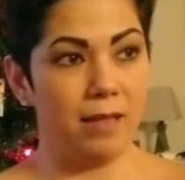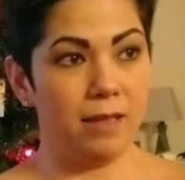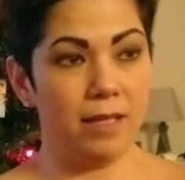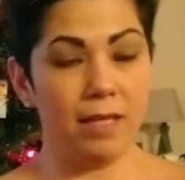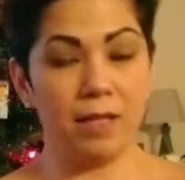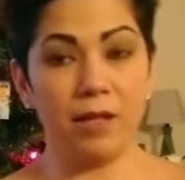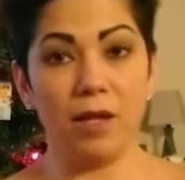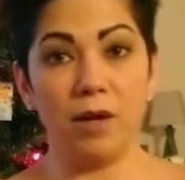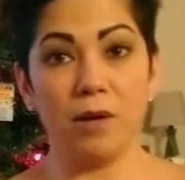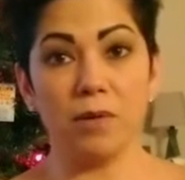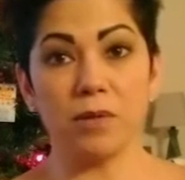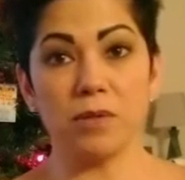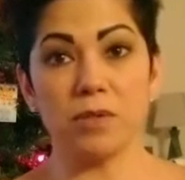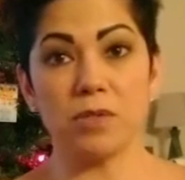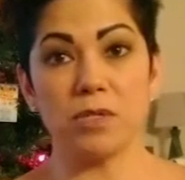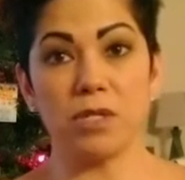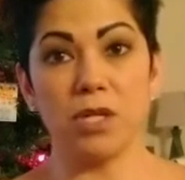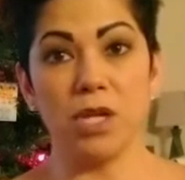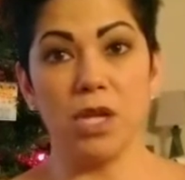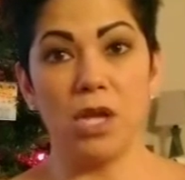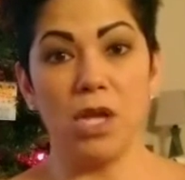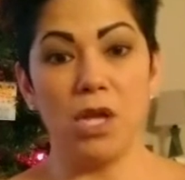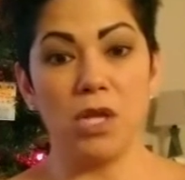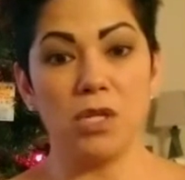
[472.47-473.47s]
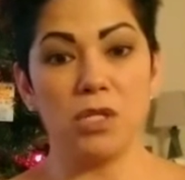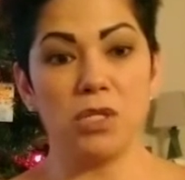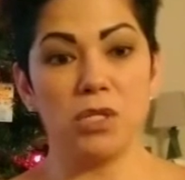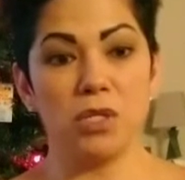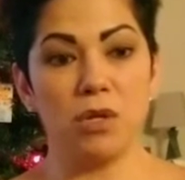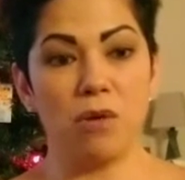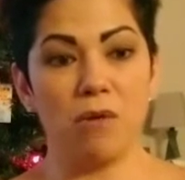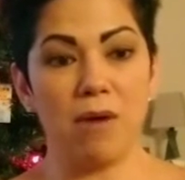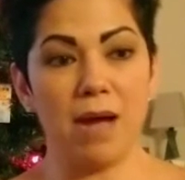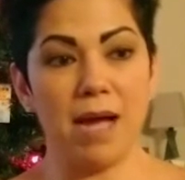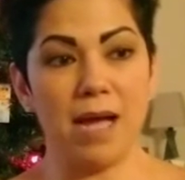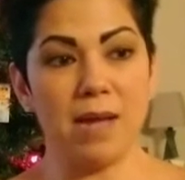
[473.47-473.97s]
they closed.
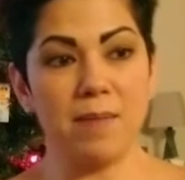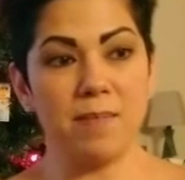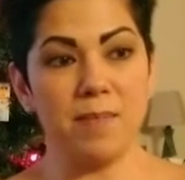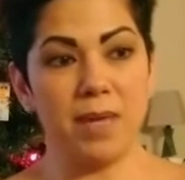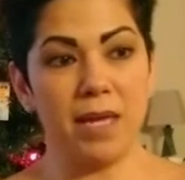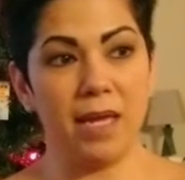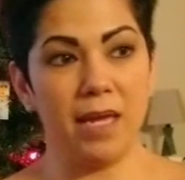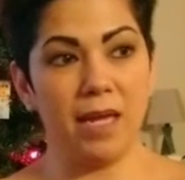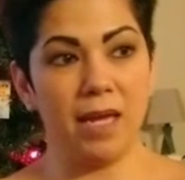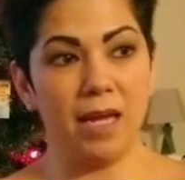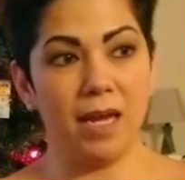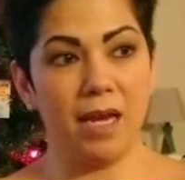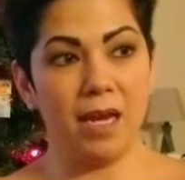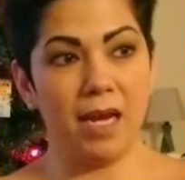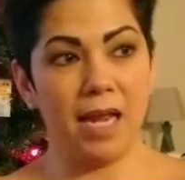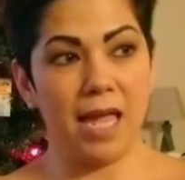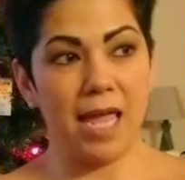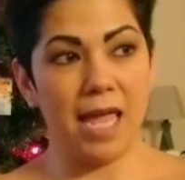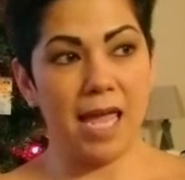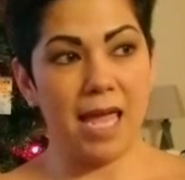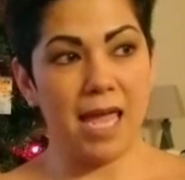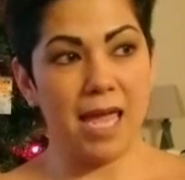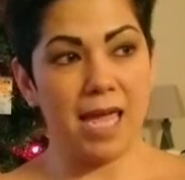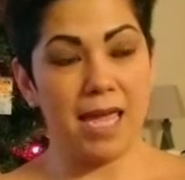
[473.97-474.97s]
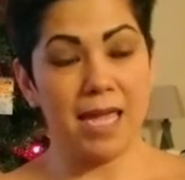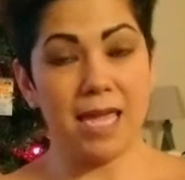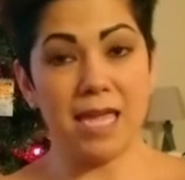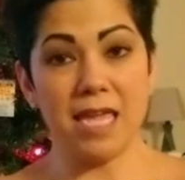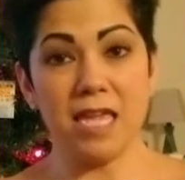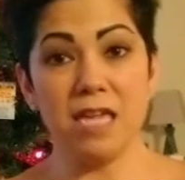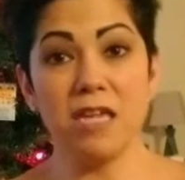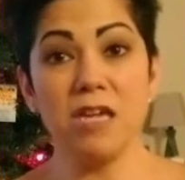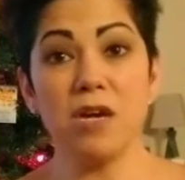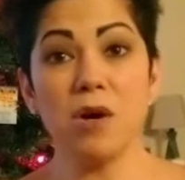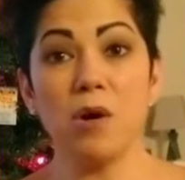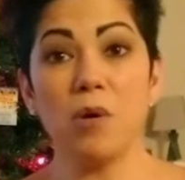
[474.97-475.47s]
So I made a
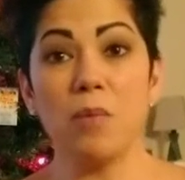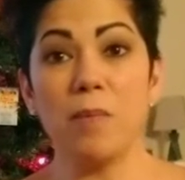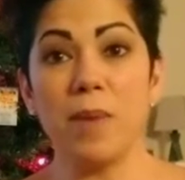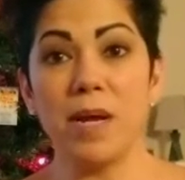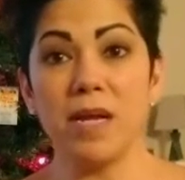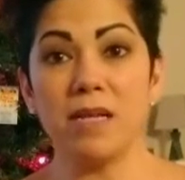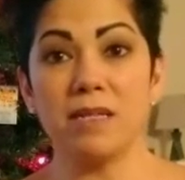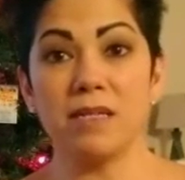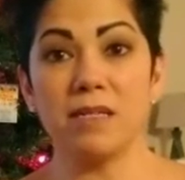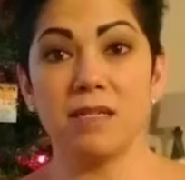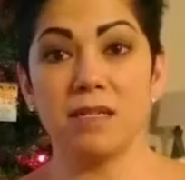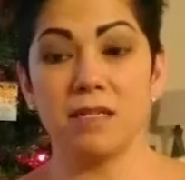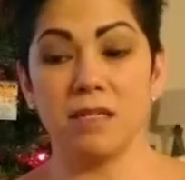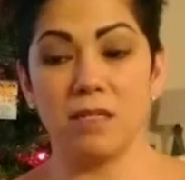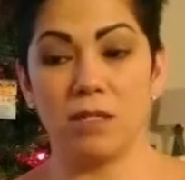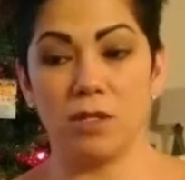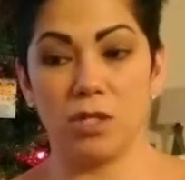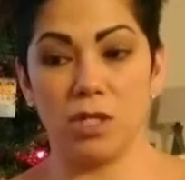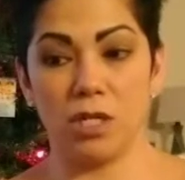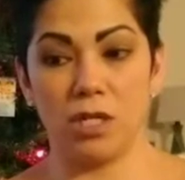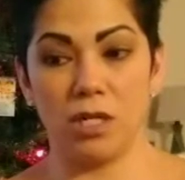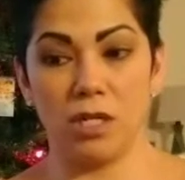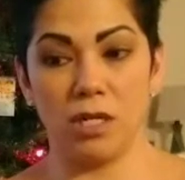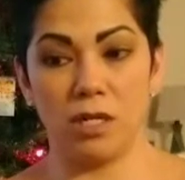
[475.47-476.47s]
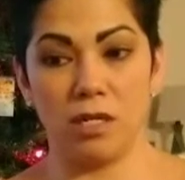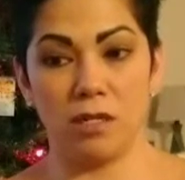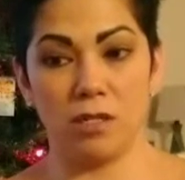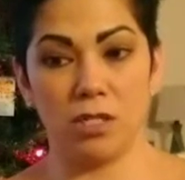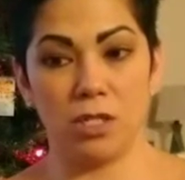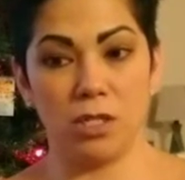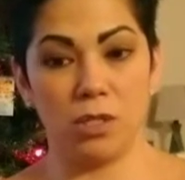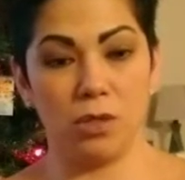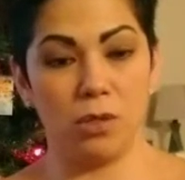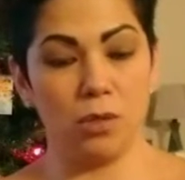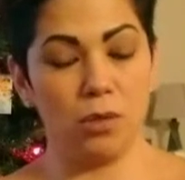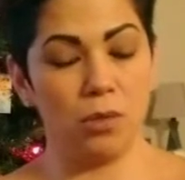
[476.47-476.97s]
ego-based decision
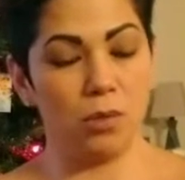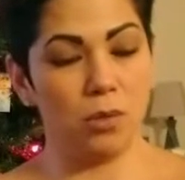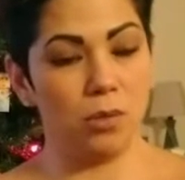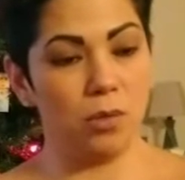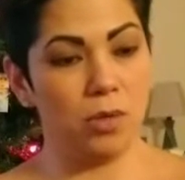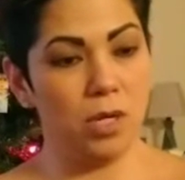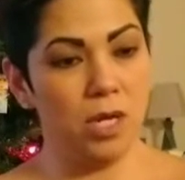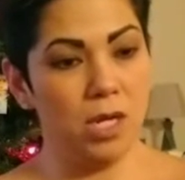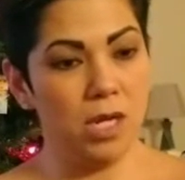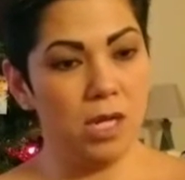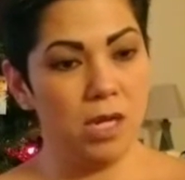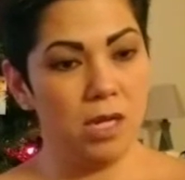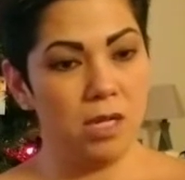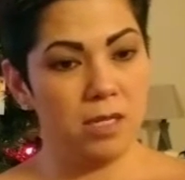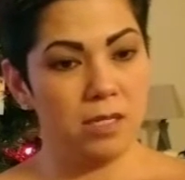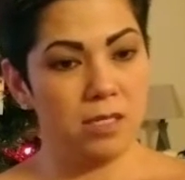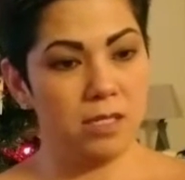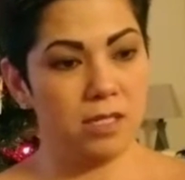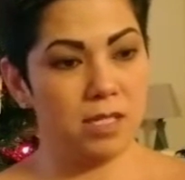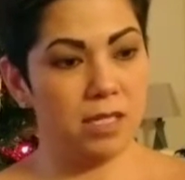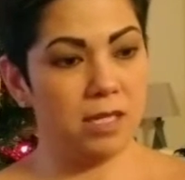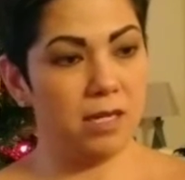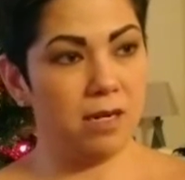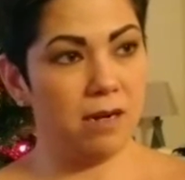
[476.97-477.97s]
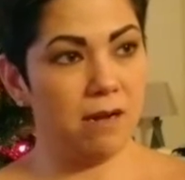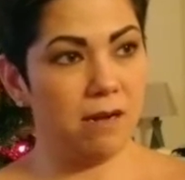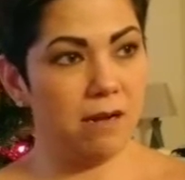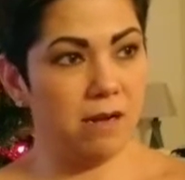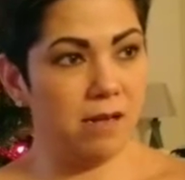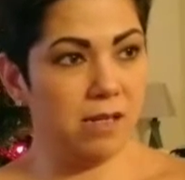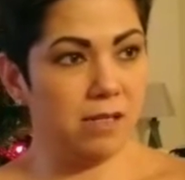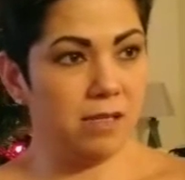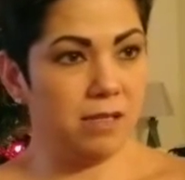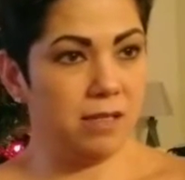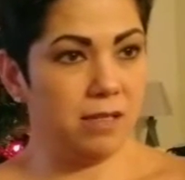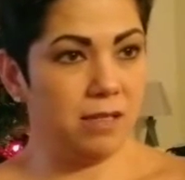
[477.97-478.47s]
to sit
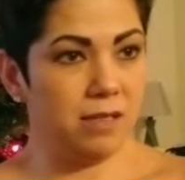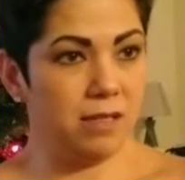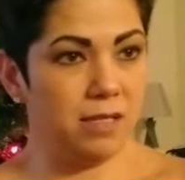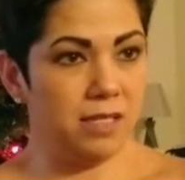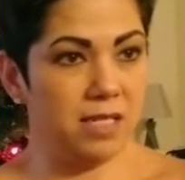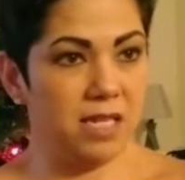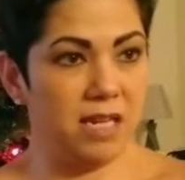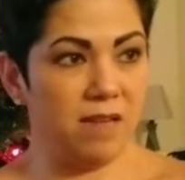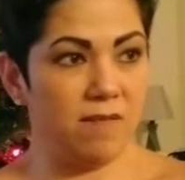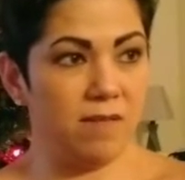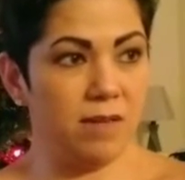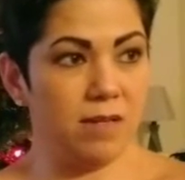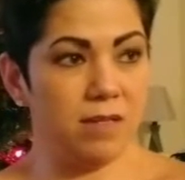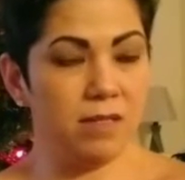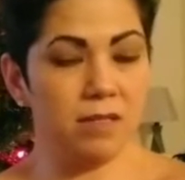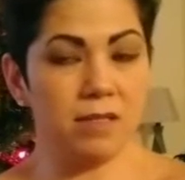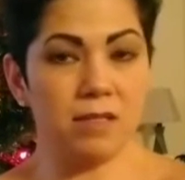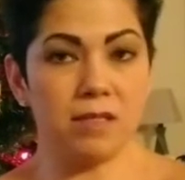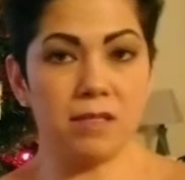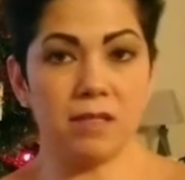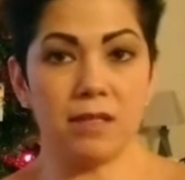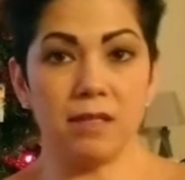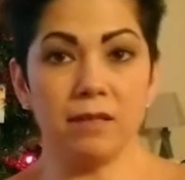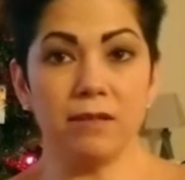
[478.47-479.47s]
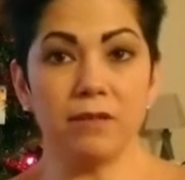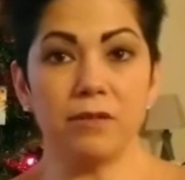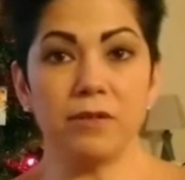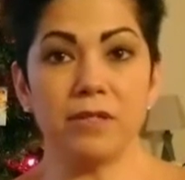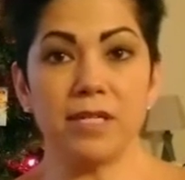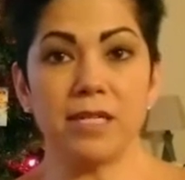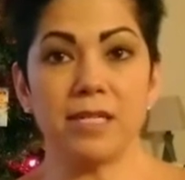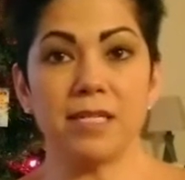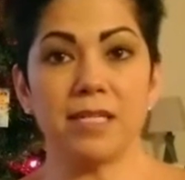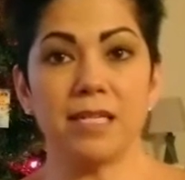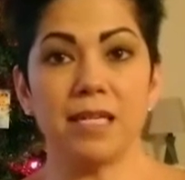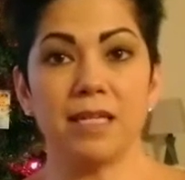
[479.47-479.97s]
on the savings, the
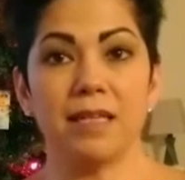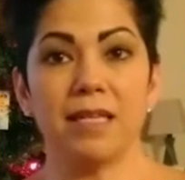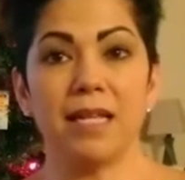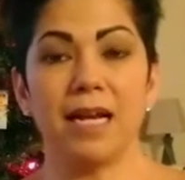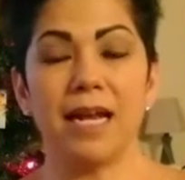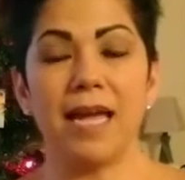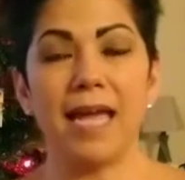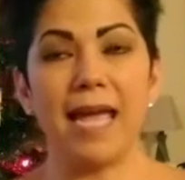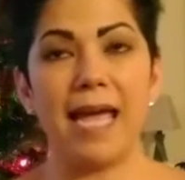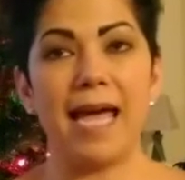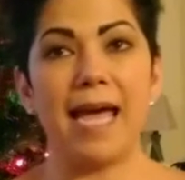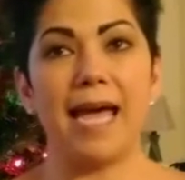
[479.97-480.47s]
little nest egg that I